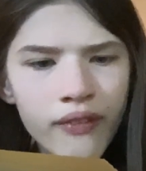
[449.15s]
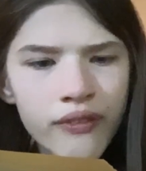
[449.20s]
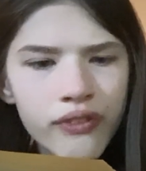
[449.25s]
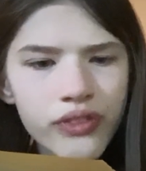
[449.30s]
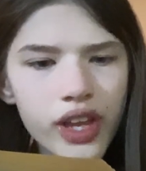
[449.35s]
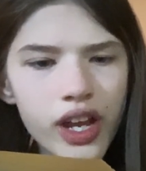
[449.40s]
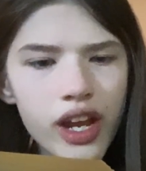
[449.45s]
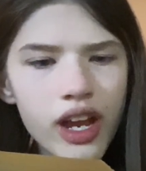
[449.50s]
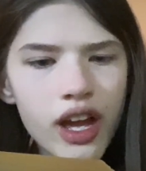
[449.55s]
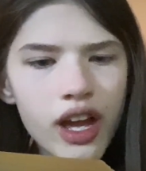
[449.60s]

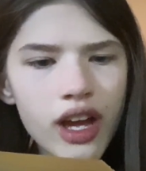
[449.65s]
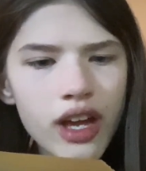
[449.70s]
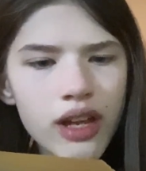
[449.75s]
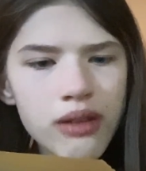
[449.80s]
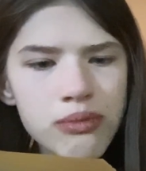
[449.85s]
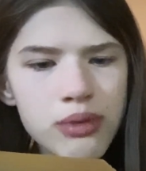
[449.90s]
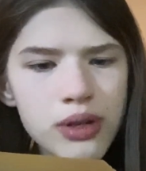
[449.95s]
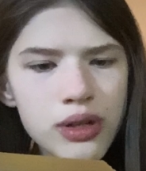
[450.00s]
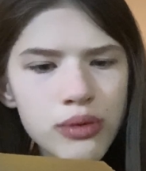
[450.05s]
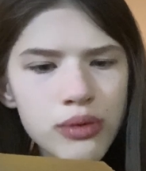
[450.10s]
They
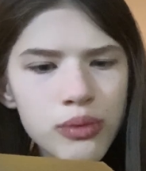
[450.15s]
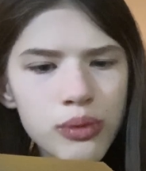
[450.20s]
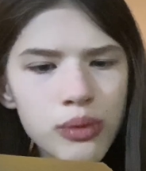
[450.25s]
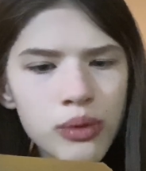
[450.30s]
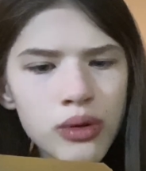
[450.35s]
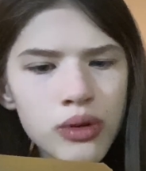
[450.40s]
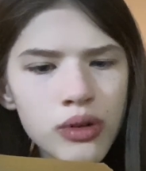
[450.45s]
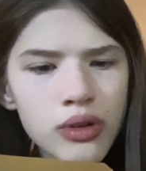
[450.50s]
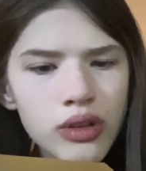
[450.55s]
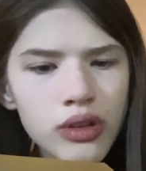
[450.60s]
had been
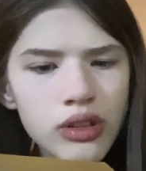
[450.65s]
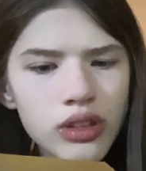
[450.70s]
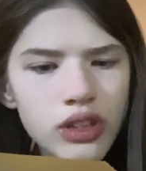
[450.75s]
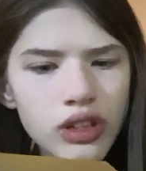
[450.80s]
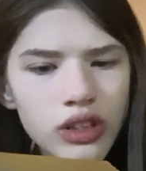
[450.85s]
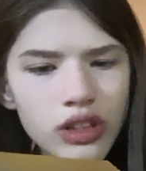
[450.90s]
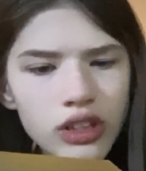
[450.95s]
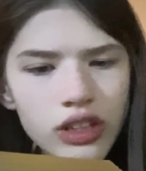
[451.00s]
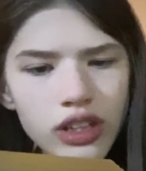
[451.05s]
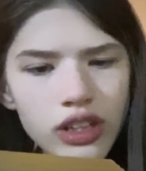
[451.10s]
warned
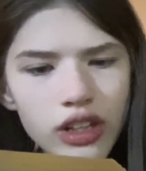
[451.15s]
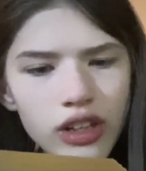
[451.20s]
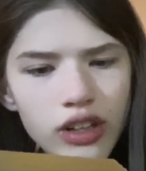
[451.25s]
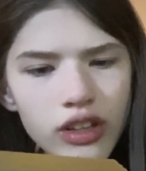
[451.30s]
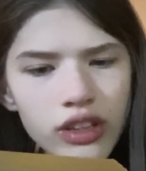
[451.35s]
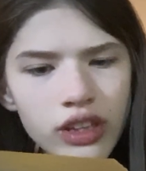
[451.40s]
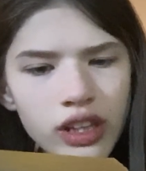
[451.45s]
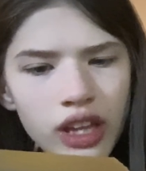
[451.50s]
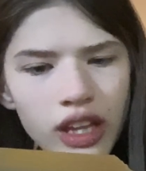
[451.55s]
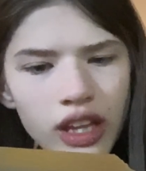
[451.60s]
earlier
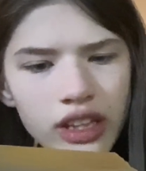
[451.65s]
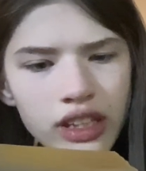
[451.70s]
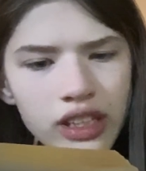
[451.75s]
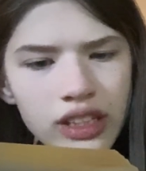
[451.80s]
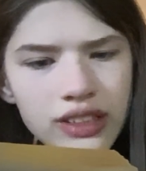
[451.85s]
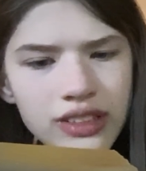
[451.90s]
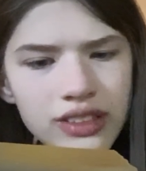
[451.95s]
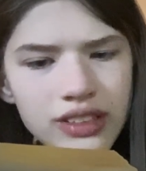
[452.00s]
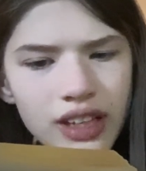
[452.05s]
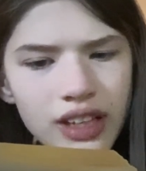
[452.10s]
that
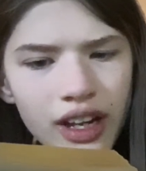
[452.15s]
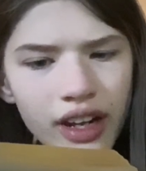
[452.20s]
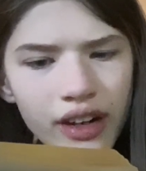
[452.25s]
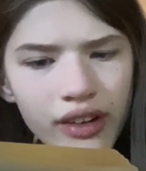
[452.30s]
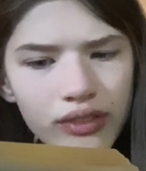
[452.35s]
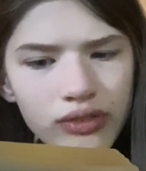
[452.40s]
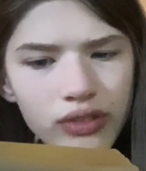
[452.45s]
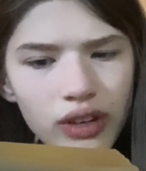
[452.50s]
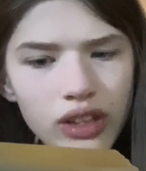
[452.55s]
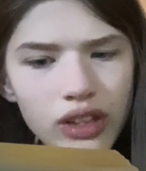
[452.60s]
this
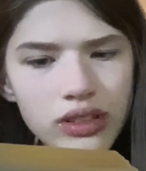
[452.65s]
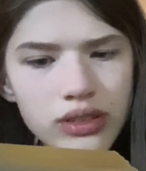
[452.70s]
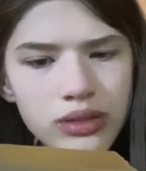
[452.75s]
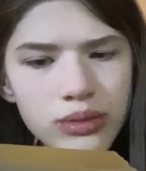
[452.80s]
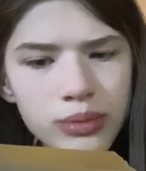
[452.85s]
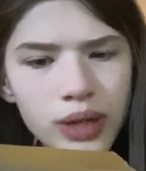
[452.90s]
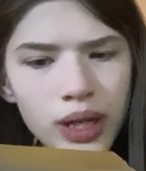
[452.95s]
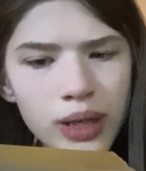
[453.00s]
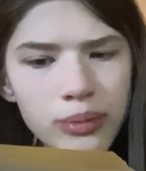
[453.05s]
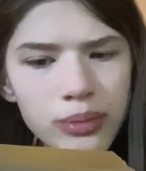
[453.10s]
sacrifice
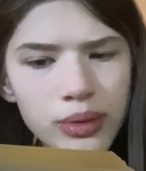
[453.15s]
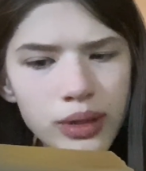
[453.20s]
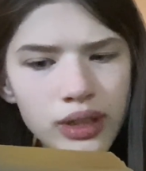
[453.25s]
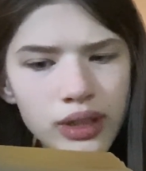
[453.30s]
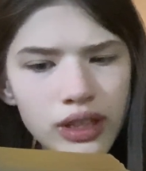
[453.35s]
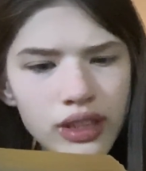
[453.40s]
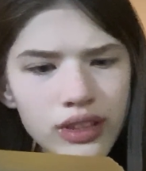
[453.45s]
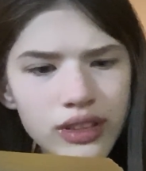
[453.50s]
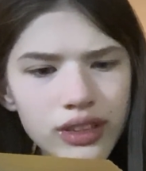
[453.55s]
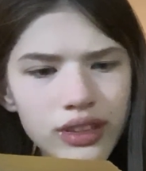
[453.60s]
might be
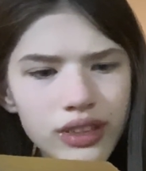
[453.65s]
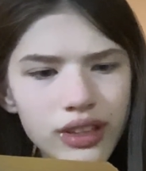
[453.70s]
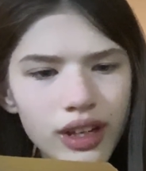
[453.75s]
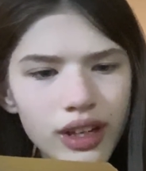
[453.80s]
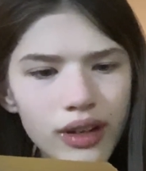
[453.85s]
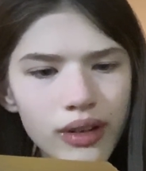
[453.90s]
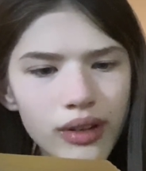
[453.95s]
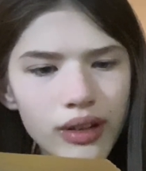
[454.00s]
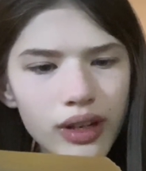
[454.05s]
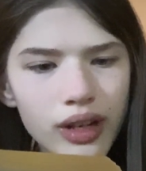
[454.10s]

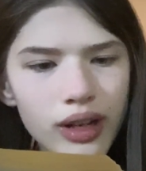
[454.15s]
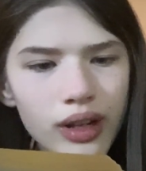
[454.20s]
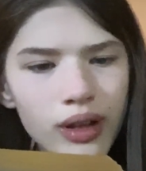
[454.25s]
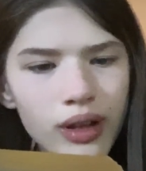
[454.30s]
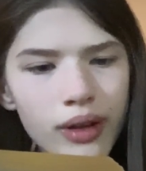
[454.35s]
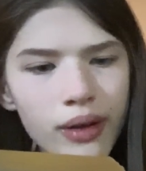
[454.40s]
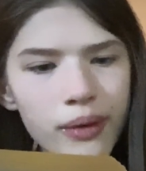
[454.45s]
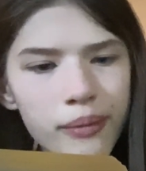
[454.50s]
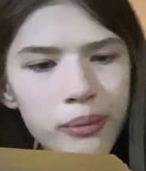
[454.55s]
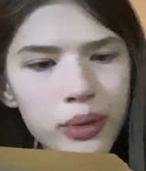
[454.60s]
necessary,
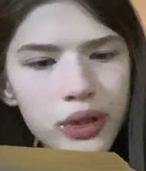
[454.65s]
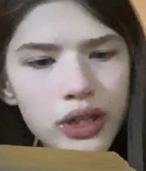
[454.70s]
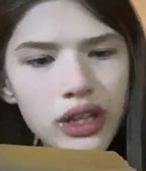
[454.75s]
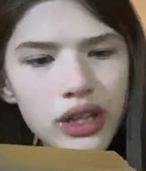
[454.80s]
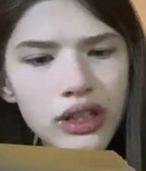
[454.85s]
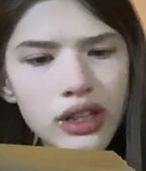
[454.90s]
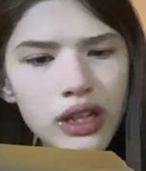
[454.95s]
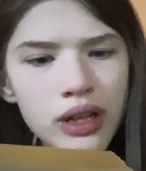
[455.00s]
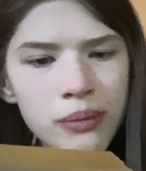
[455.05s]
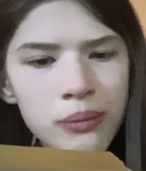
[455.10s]
but had
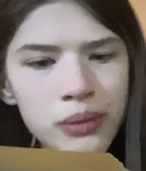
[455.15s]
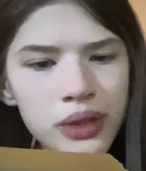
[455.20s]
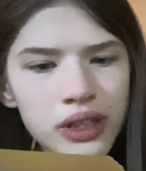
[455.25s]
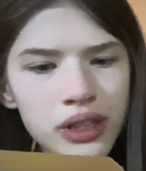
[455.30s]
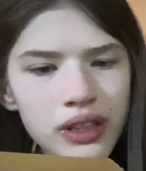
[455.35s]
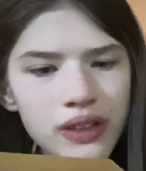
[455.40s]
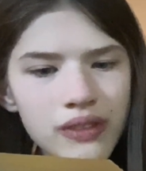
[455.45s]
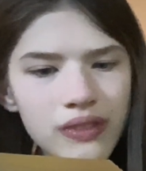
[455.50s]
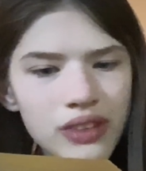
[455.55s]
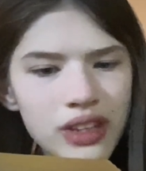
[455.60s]
not
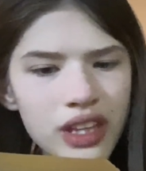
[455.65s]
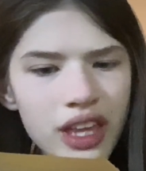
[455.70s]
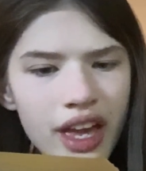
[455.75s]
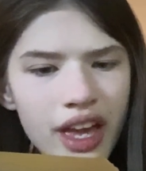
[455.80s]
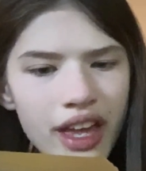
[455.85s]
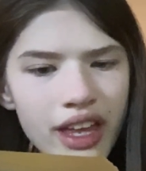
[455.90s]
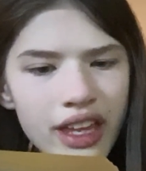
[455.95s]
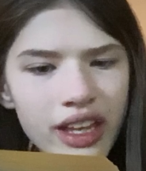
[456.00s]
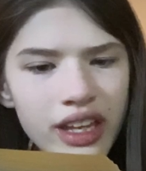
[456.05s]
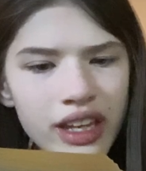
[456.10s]
believed
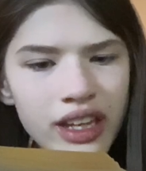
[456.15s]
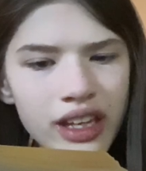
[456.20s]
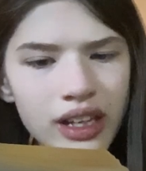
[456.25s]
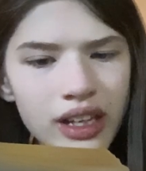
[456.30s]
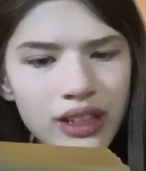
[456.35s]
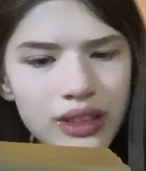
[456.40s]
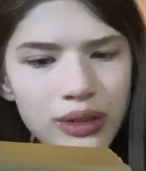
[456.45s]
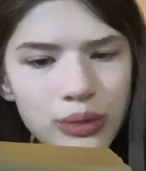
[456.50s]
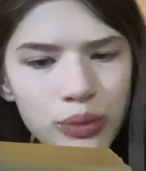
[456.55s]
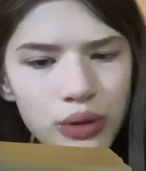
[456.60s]
that
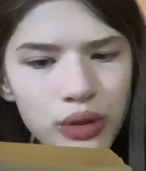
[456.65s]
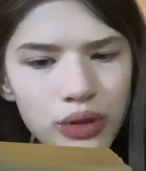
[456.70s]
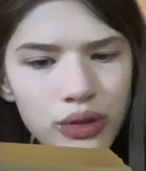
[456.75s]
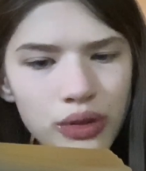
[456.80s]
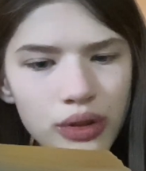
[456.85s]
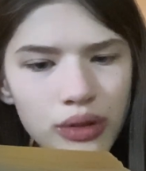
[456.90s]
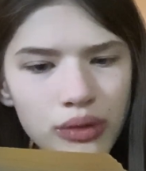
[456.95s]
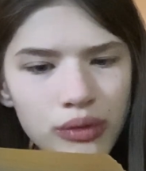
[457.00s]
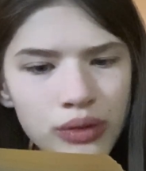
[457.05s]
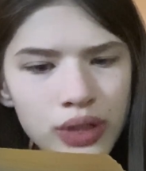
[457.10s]
it
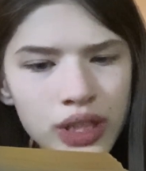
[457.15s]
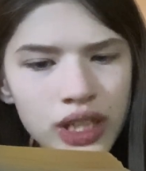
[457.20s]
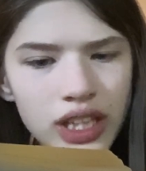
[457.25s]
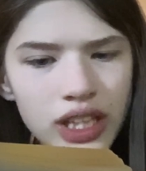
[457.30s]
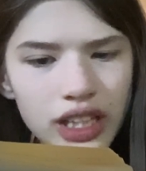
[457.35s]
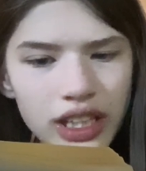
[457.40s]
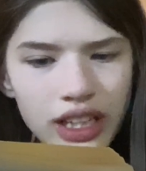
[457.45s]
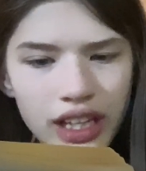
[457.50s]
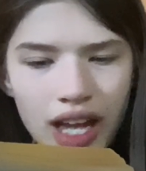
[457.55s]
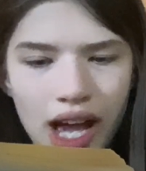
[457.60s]
would
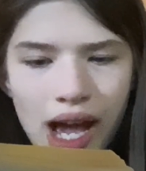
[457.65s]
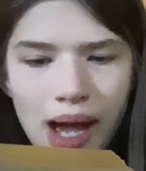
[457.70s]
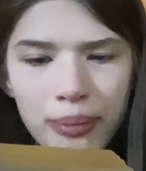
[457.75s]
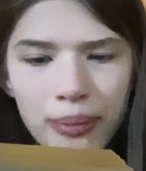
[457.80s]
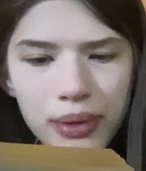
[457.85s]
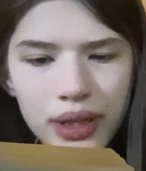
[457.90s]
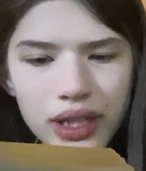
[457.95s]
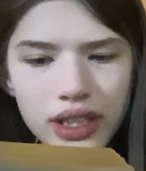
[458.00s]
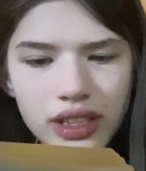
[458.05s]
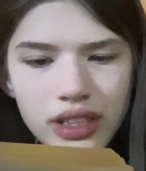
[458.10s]
really happen.